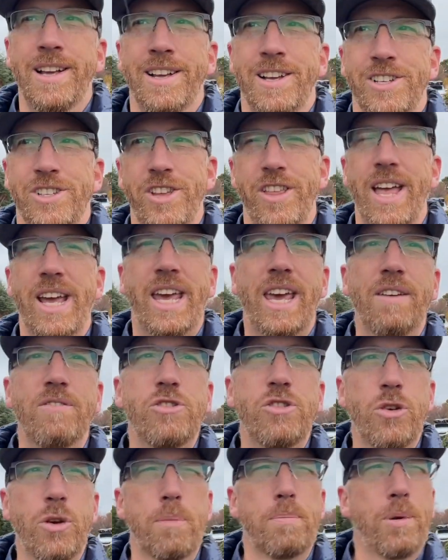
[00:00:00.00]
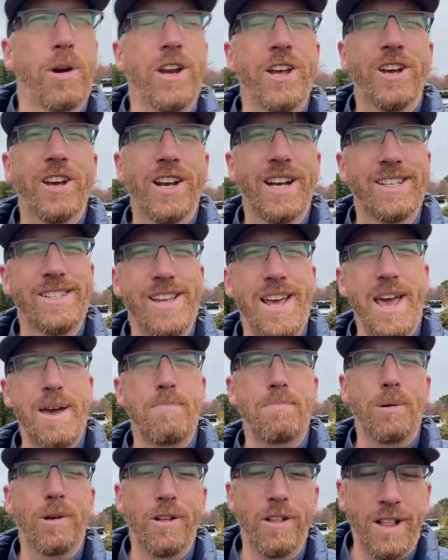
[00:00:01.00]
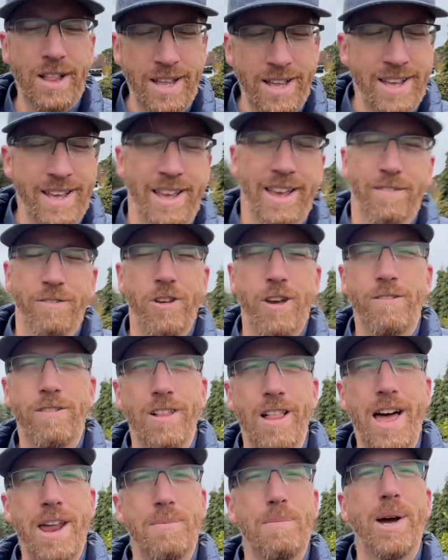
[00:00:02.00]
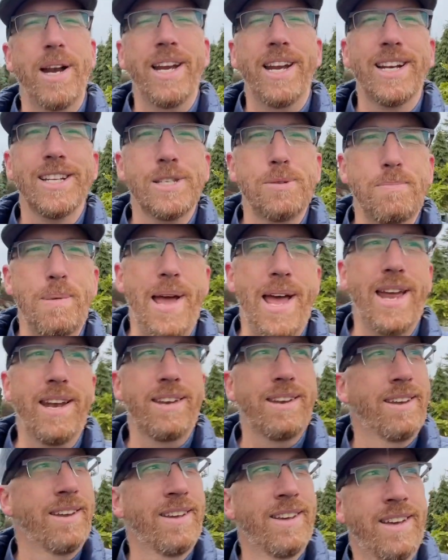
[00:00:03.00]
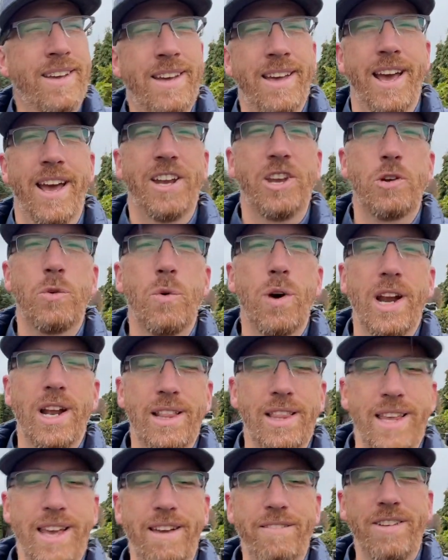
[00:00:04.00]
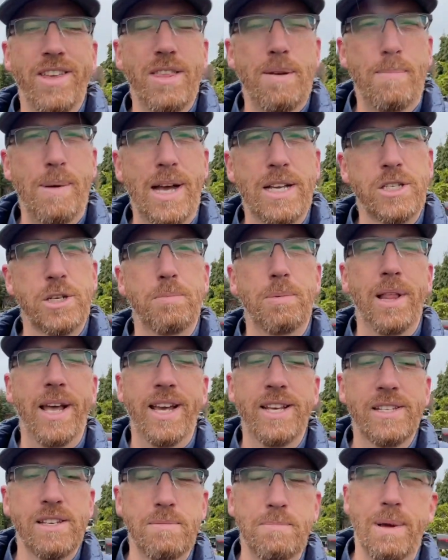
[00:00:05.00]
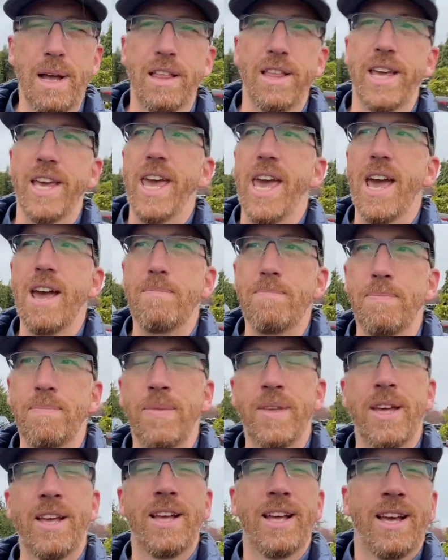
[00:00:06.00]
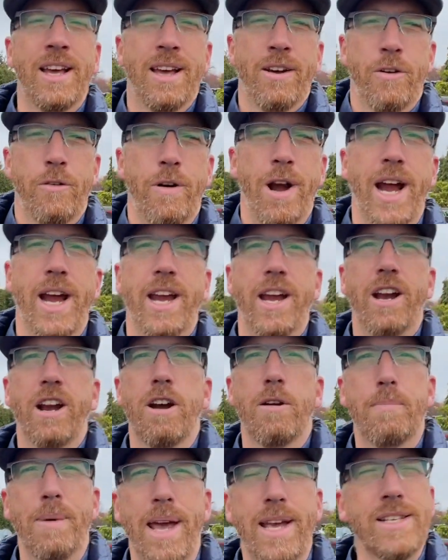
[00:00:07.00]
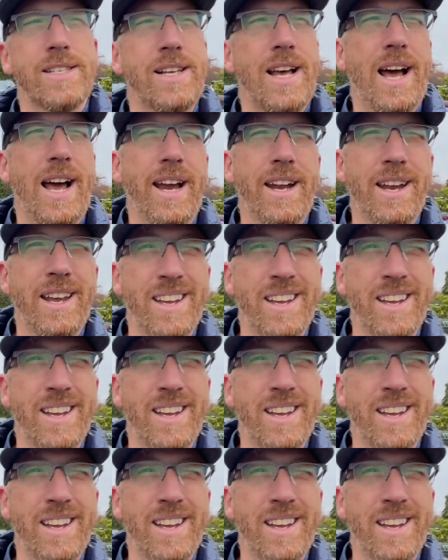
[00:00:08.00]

So that gives you a pretty good example. If you have a lot of money to spend and you want to live in the best place in Bellingham, right here, Bayside